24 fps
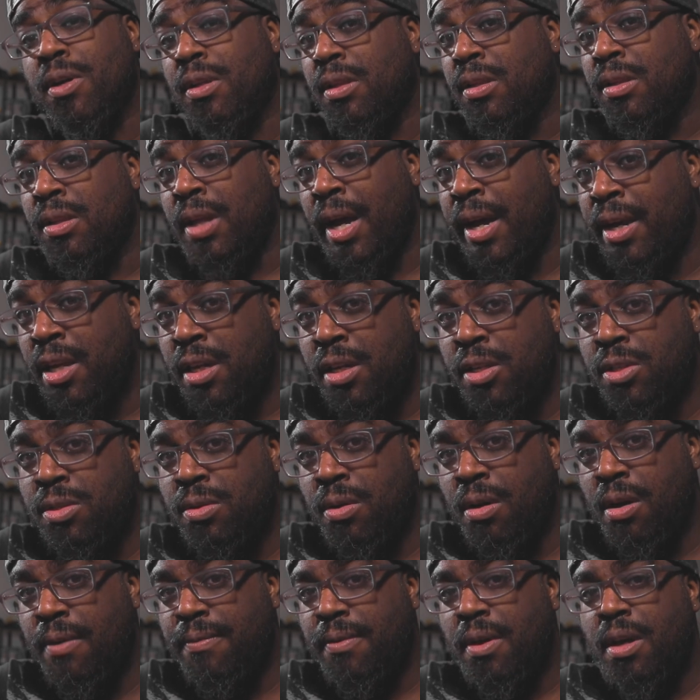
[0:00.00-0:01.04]
your lighting is
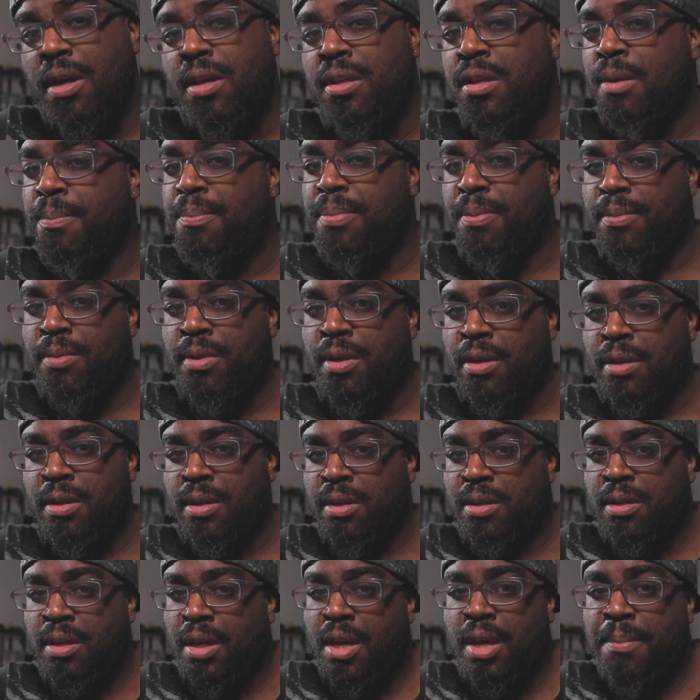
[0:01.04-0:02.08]
off, your
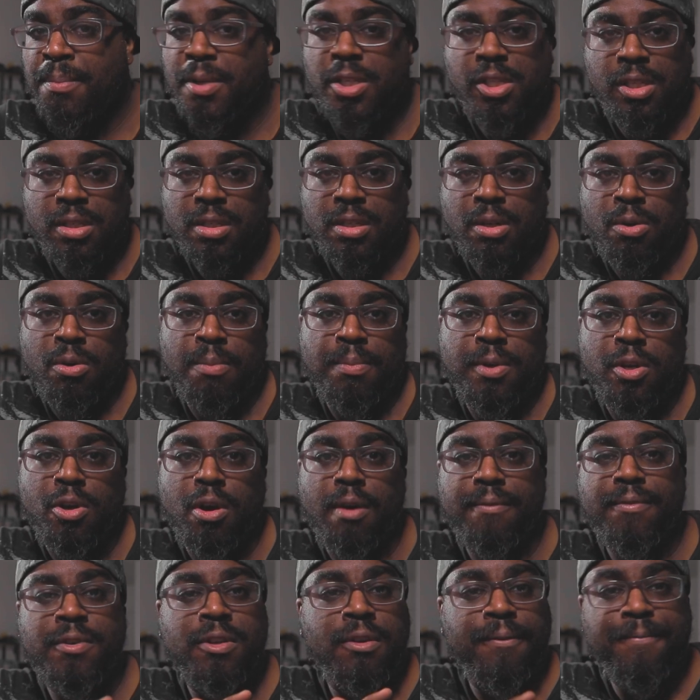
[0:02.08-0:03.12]
images are going to be
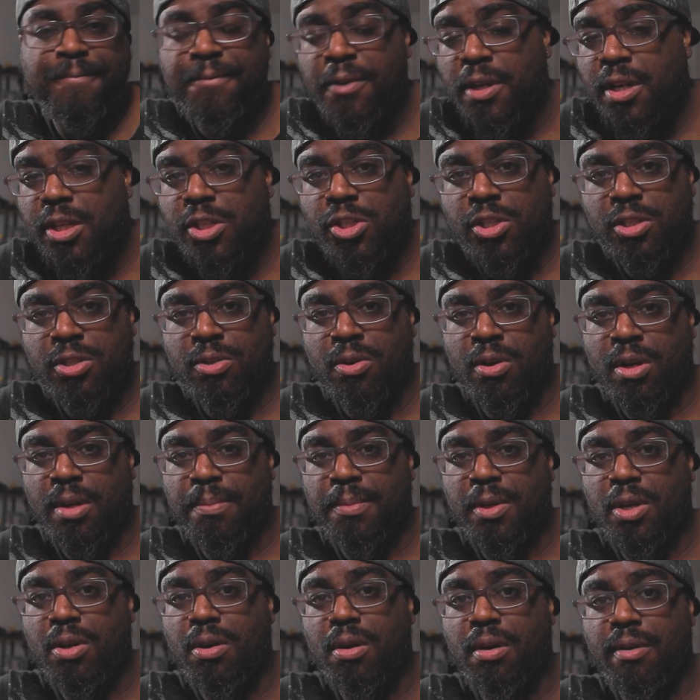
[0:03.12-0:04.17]
off. Your footage is going to
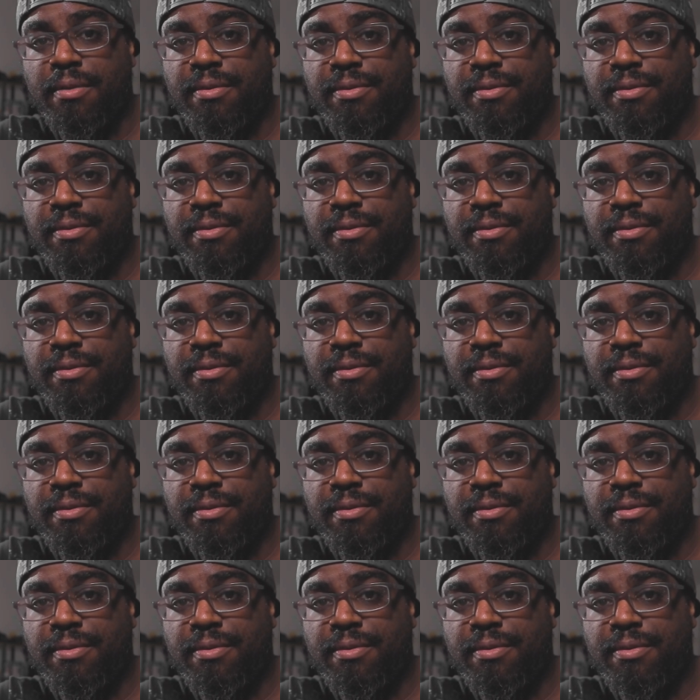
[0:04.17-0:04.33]
be off.